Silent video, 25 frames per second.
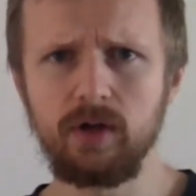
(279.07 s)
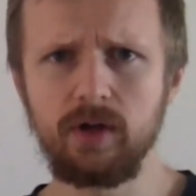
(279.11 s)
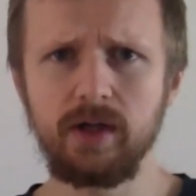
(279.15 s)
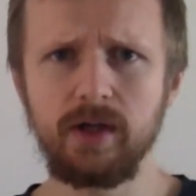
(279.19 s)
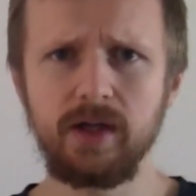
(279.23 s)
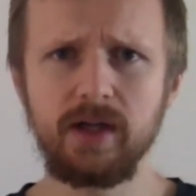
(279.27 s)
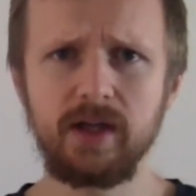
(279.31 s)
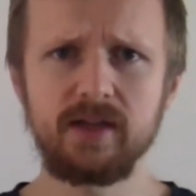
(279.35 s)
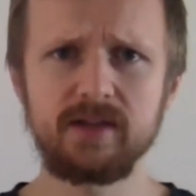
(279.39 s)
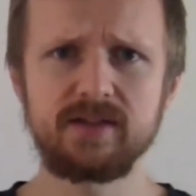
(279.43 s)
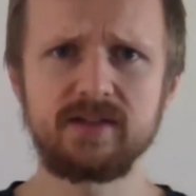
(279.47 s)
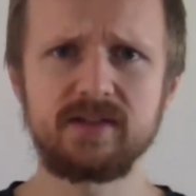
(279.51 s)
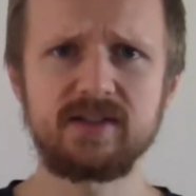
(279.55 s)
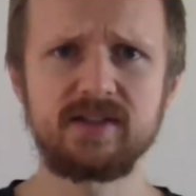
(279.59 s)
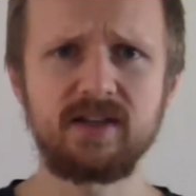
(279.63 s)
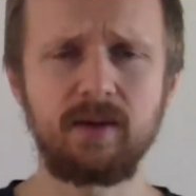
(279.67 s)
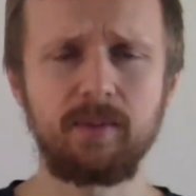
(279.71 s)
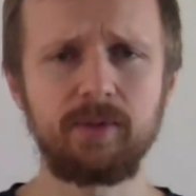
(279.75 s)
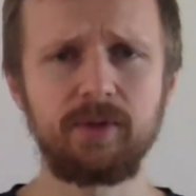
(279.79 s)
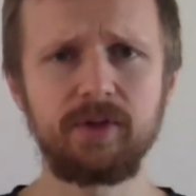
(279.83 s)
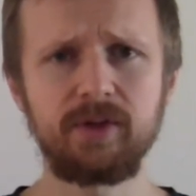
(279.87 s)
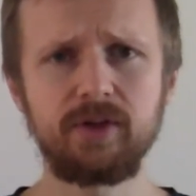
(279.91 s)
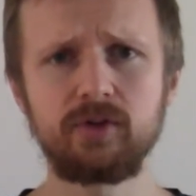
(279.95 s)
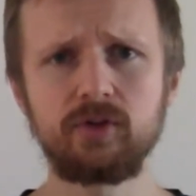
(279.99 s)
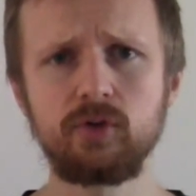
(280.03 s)
is
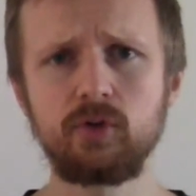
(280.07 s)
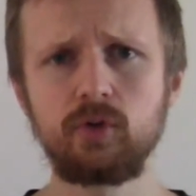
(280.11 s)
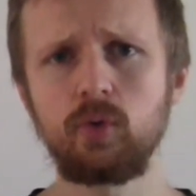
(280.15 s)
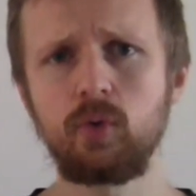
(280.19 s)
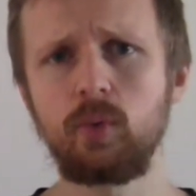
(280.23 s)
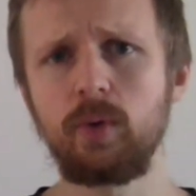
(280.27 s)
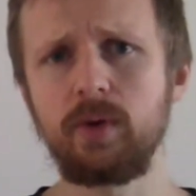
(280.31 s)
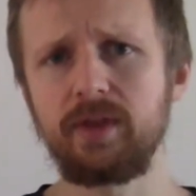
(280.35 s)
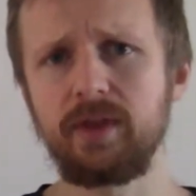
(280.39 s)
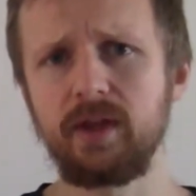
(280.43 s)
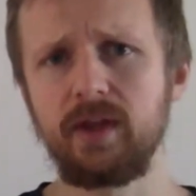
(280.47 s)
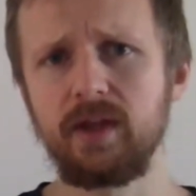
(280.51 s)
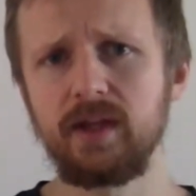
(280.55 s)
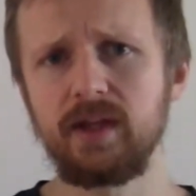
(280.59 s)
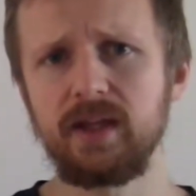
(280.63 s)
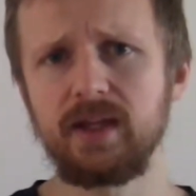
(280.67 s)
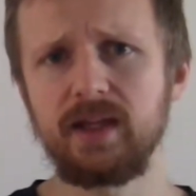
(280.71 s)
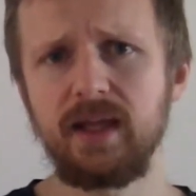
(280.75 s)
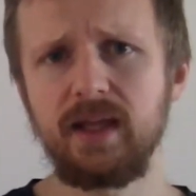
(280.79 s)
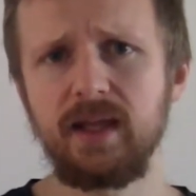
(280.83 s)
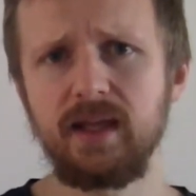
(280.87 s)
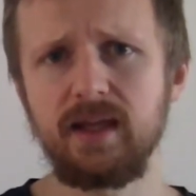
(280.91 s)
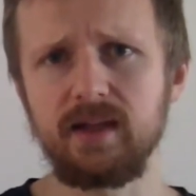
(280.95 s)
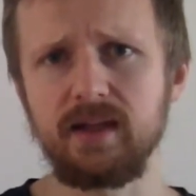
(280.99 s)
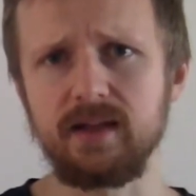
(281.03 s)
something to do with
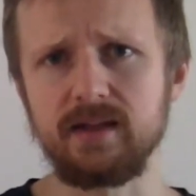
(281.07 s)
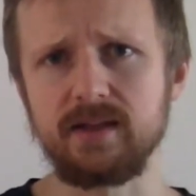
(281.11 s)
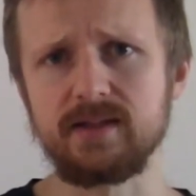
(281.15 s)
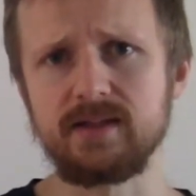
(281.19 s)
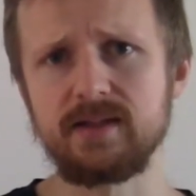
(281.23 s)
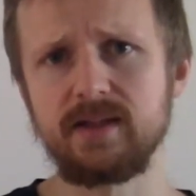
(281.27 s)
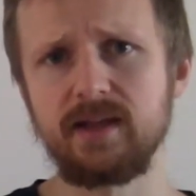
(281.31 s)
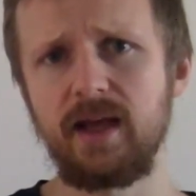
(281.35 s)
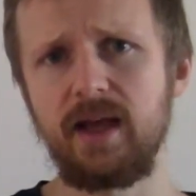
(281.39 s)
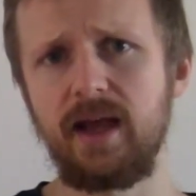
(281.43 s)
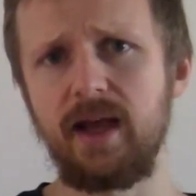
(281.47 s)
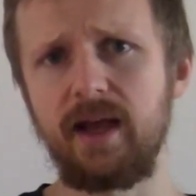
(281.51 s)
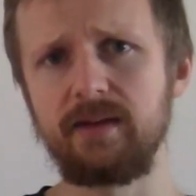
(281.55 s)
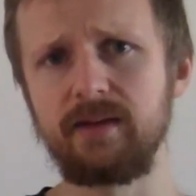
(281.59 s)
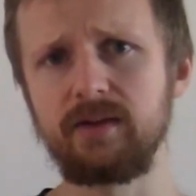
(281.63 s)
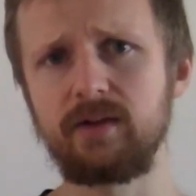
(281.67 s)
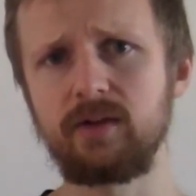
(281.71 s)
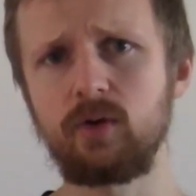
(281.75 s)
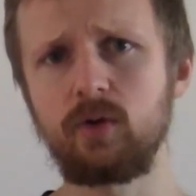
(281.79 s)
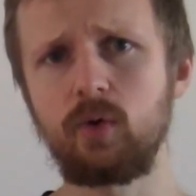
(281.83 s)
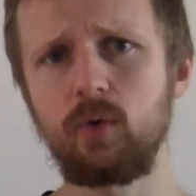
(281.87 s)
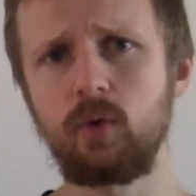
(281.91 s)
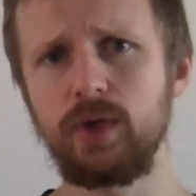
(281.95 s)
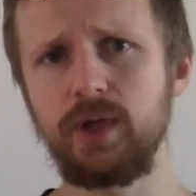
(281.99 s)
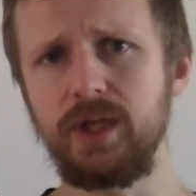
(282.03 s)
kings
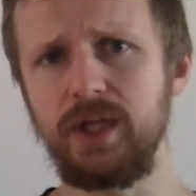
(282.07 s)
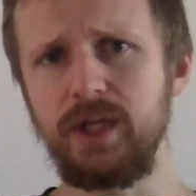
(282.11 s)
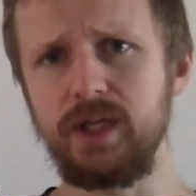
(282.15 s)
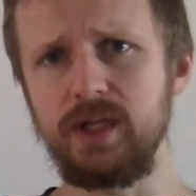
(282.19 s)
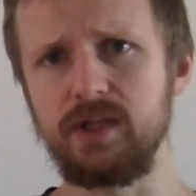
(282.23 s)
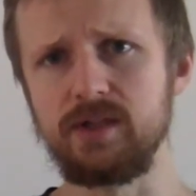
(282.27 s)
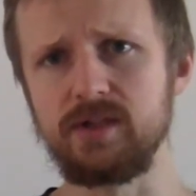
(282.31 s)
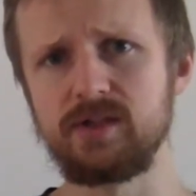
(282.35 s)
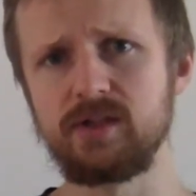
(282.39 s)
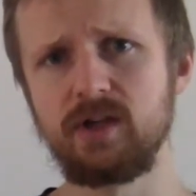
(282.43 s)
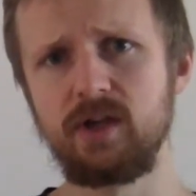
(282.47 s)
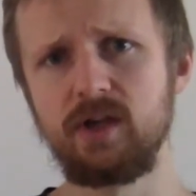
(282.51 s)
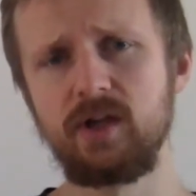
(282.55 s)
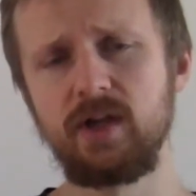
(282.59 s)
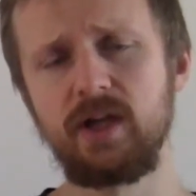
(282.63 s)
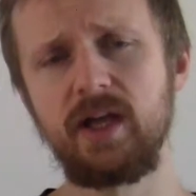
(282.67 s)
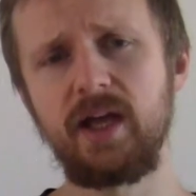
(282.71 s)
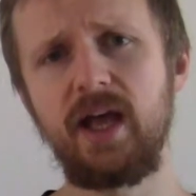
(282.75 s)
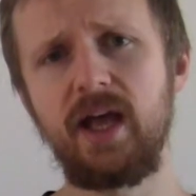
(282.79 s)
and queens.